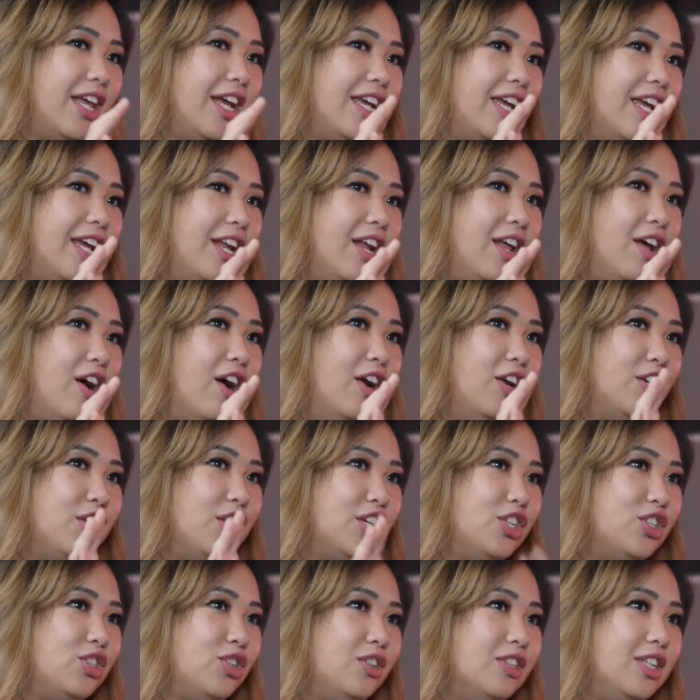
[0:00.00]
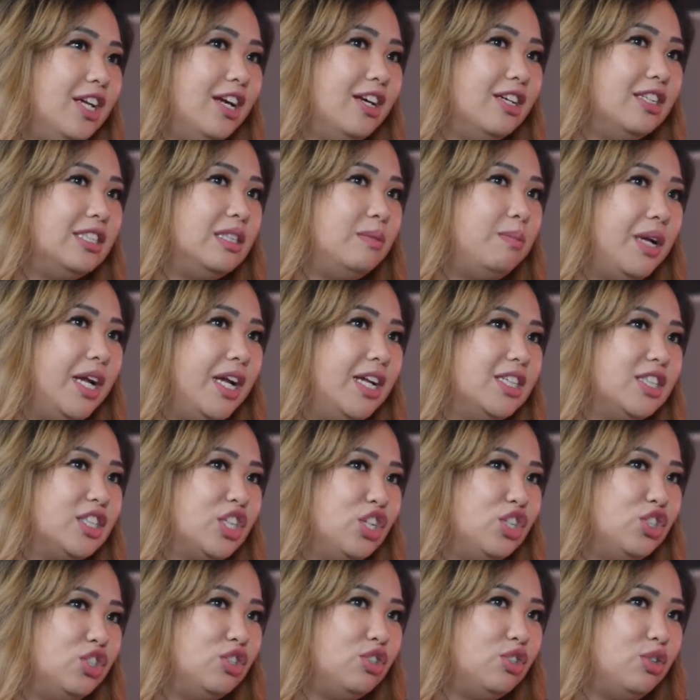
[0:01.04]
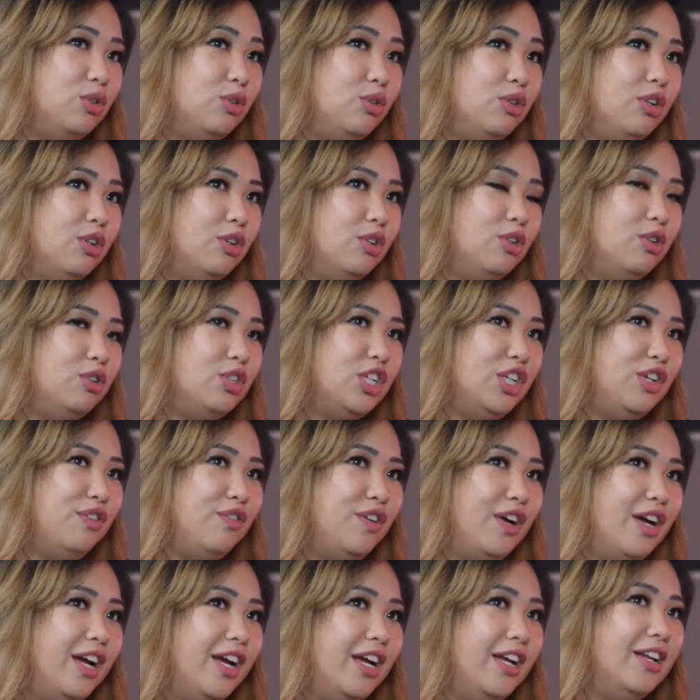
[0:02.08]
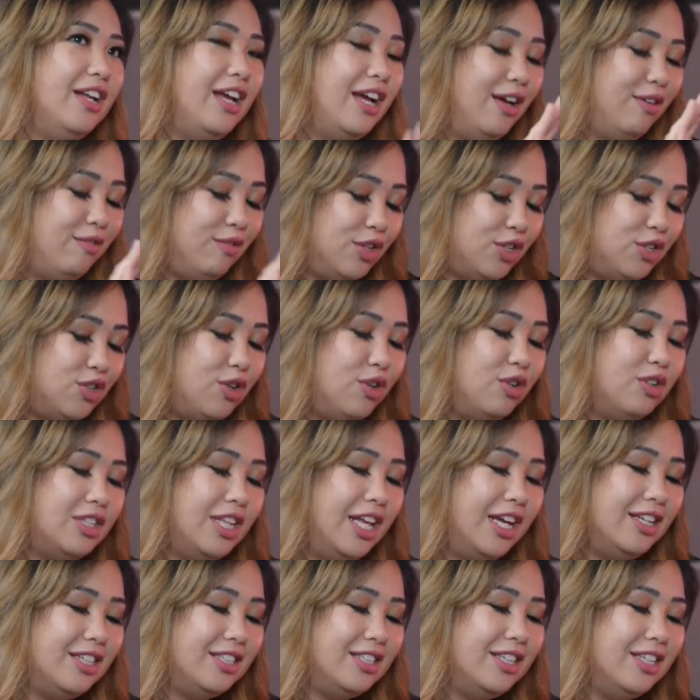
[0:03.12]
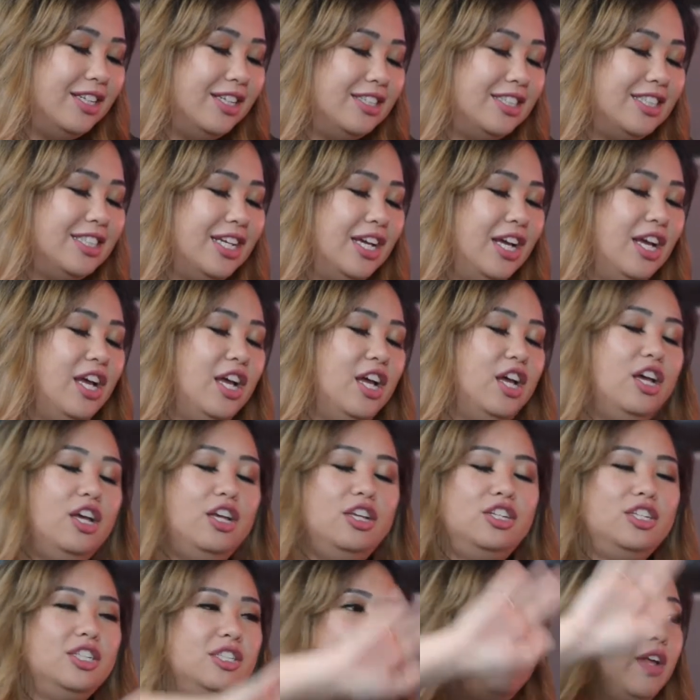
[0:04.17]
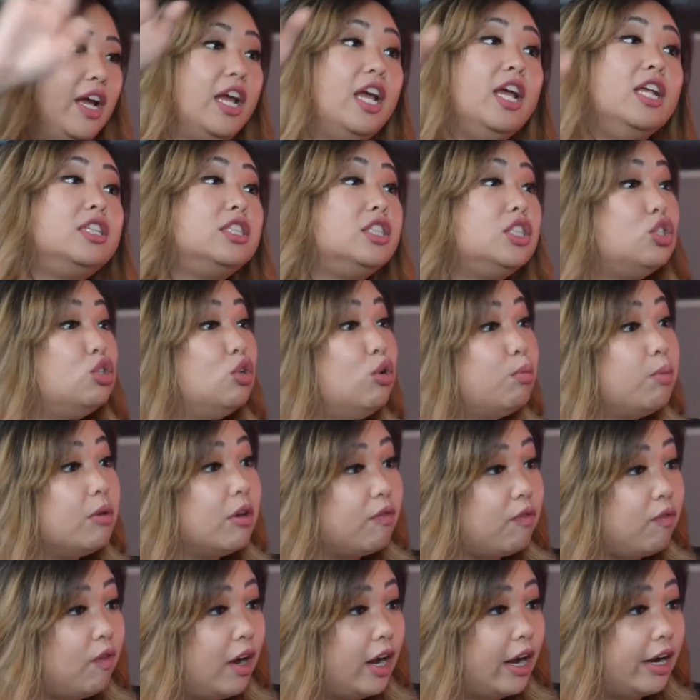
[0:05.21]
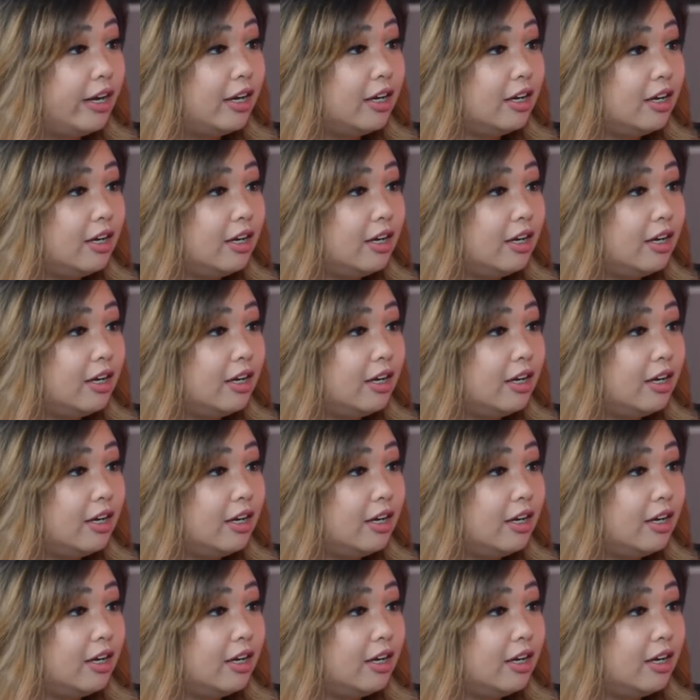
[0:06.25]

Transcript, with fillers: like in uncontrolled airspace because you're too, you're usually fine. Have yeah. your drone license yeah. and just fly. It's super fun.